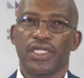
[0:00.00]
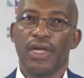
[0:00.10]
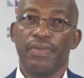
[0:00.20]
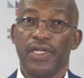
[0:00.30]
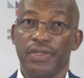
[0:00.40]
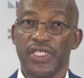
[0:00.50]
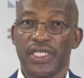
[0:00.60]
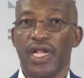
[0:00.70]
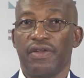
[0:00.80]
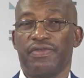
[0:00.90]
Kaplan
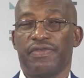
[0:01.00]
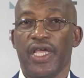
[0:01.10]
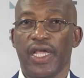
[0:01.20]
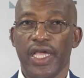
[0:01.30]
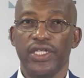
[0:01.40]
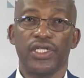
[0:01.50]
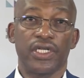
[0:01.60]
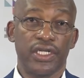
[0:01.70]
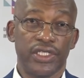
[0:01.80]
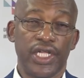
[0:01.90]
himself engage and
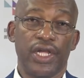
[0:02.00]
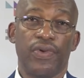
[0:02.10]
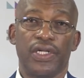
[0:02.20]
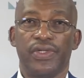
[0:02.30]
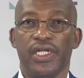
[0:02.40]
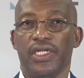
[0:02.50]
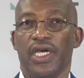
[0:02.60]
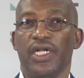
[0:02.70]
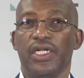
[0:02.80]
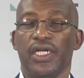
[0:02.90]
critique what we had
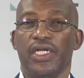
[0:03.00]
done